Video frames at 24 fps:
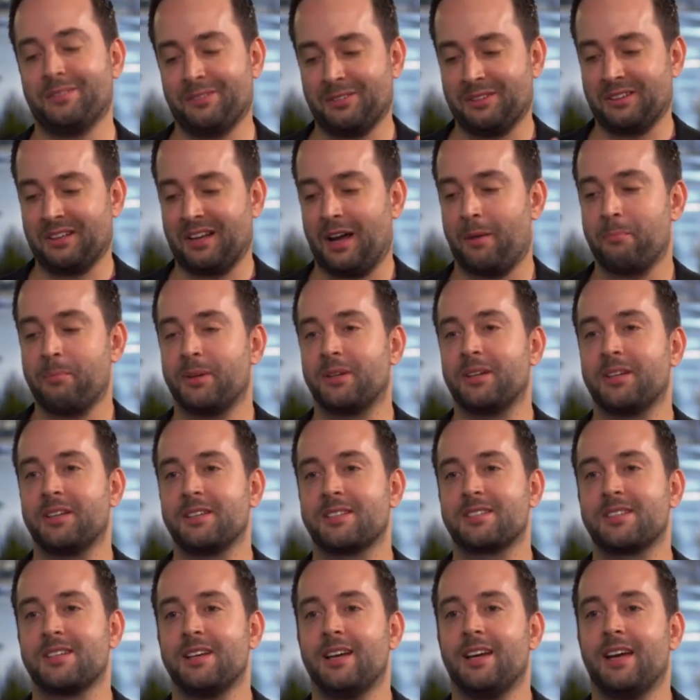
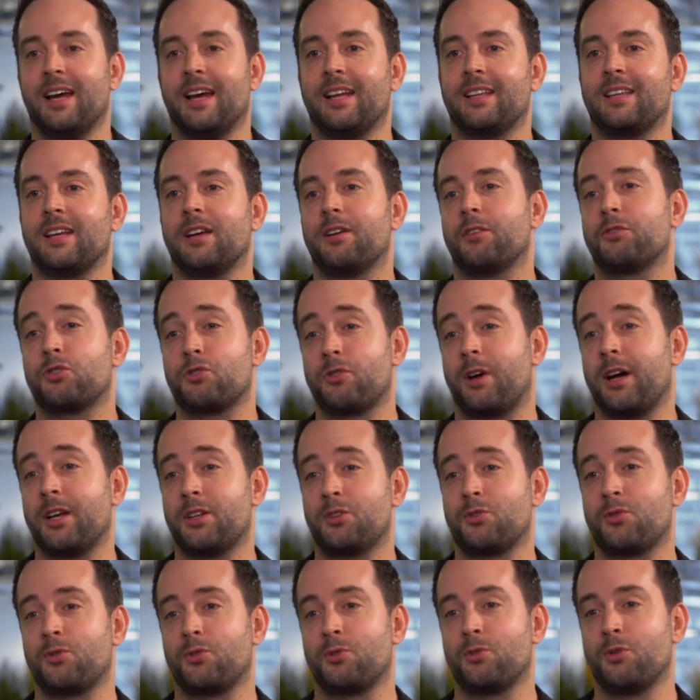companies, and they have tried
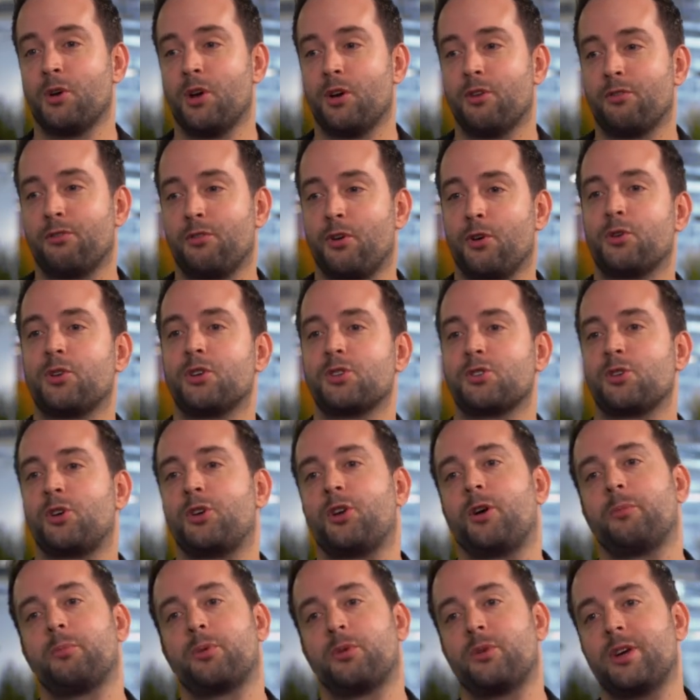to focus on
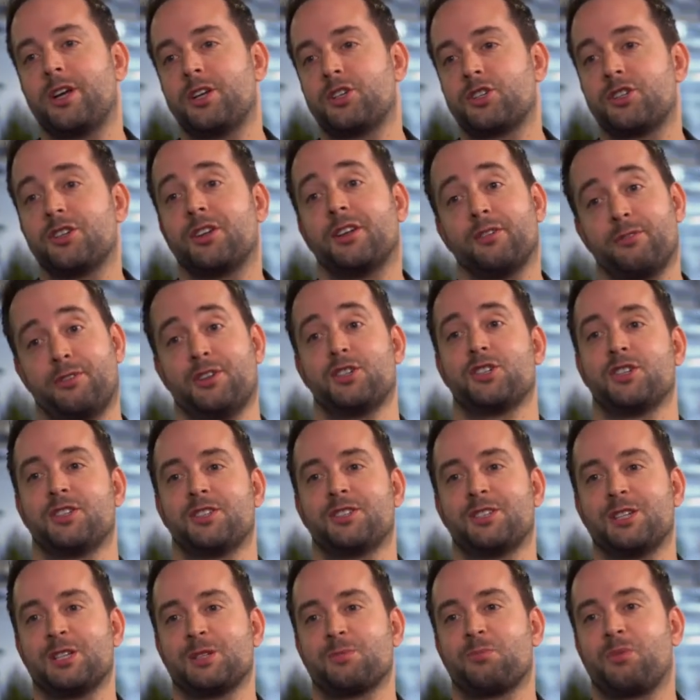operational
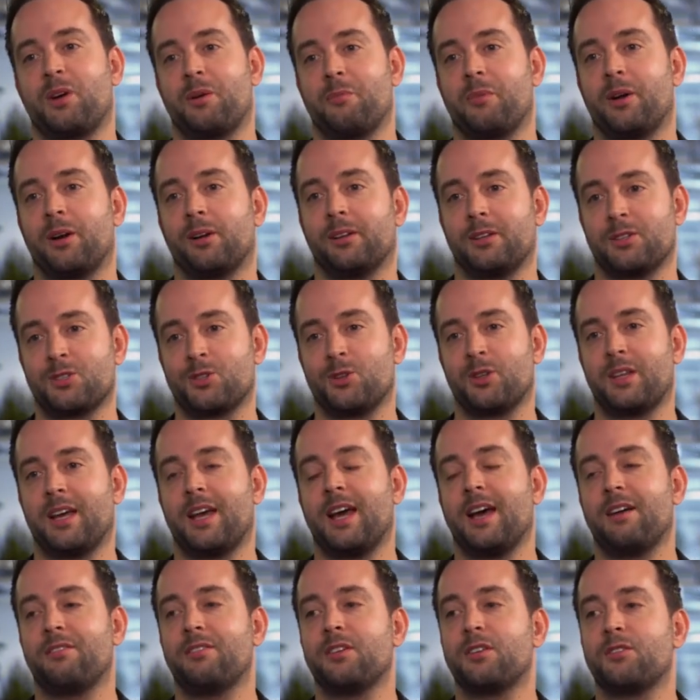efficiencies primarily. So they
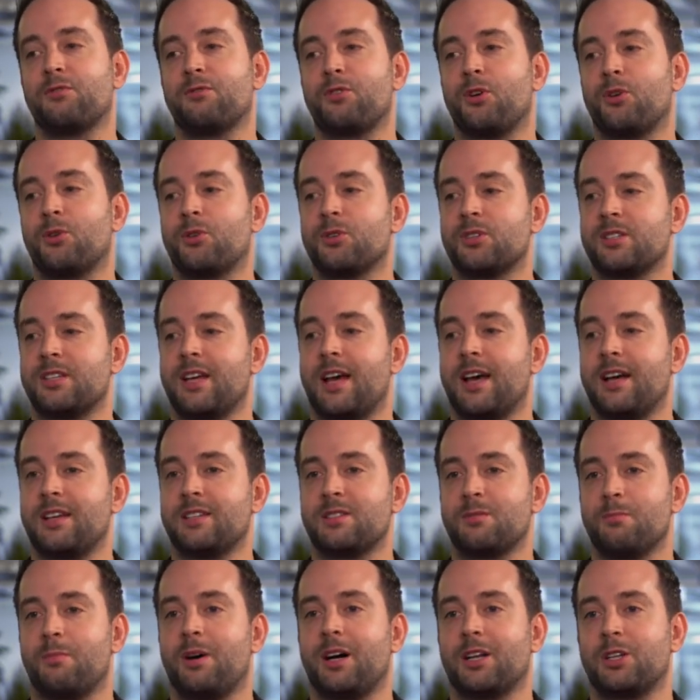haven't focused
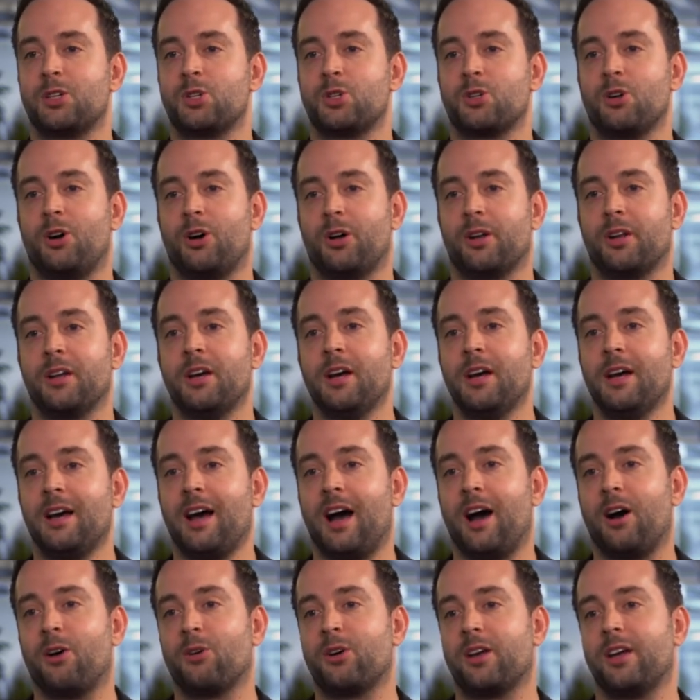as much on
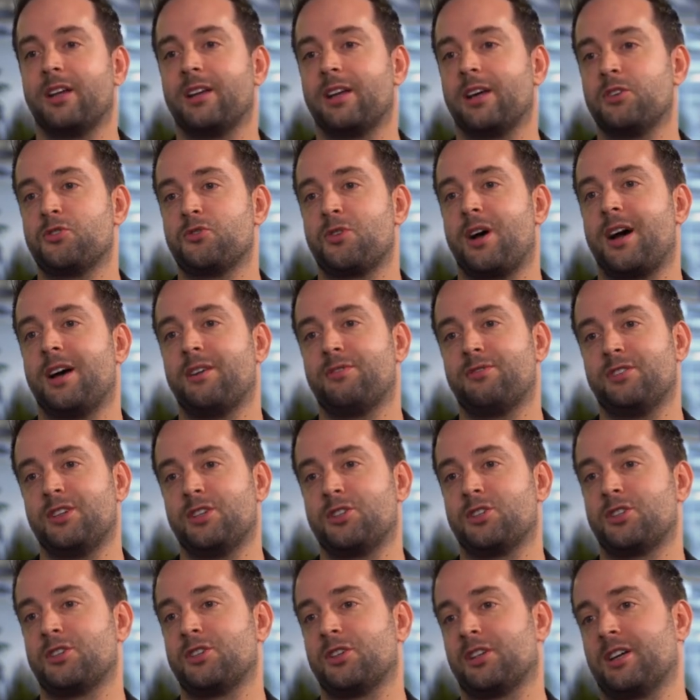how can I drive
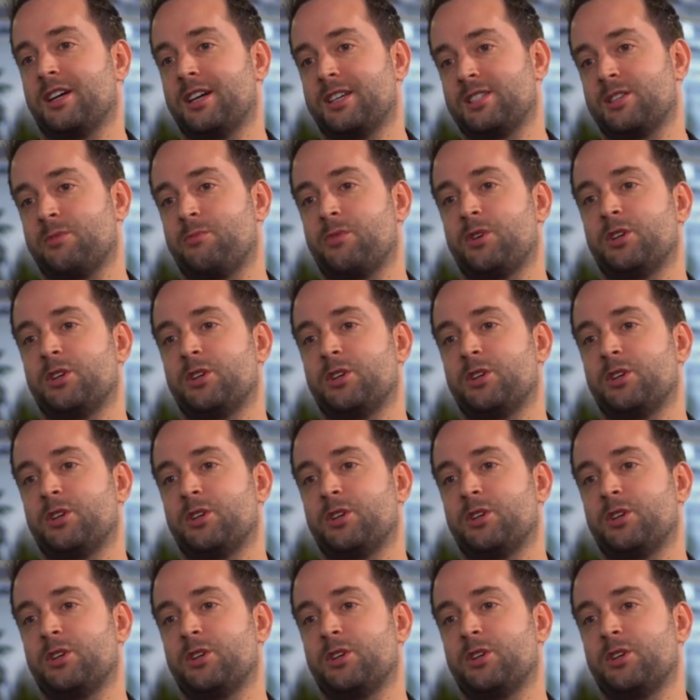digital customer